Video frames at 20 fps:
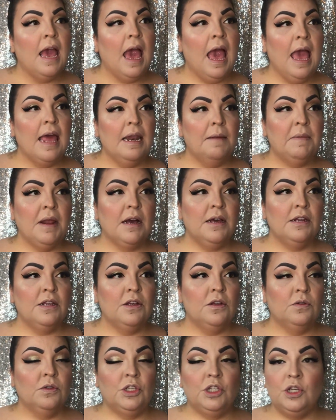And I'm not going
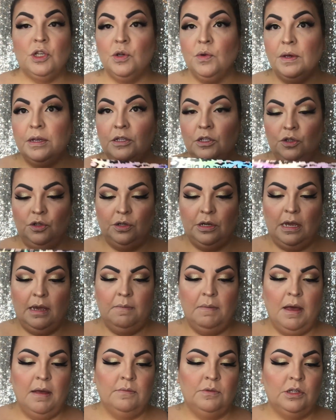to go too
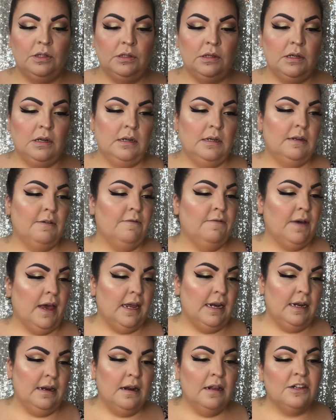extreme. I'm just going to
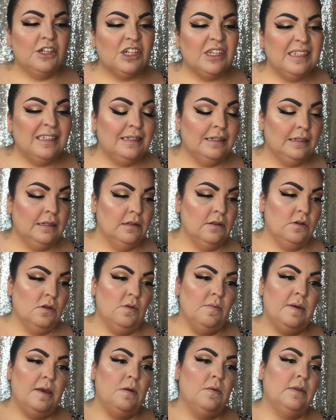define it just a
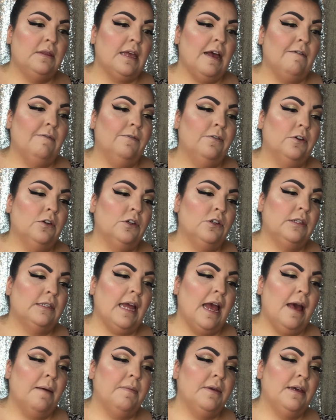little bit with that first
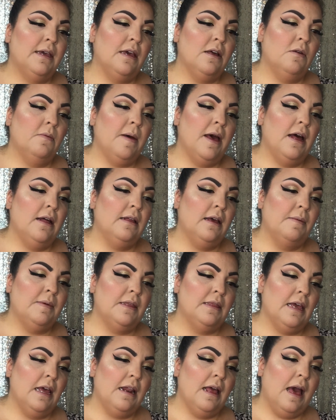Abigail
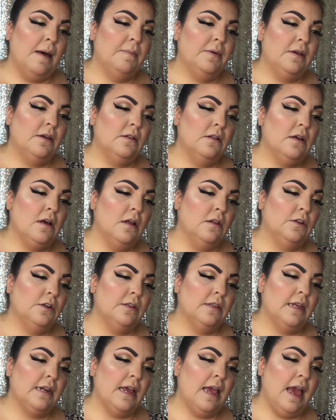palette, that Abigail color
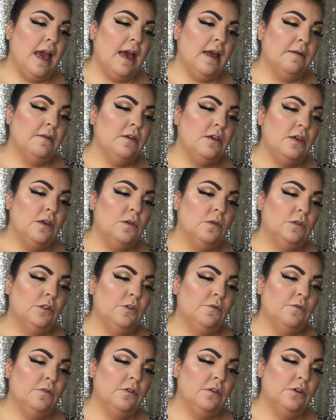that I had used
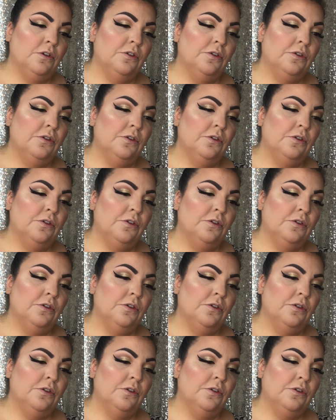for the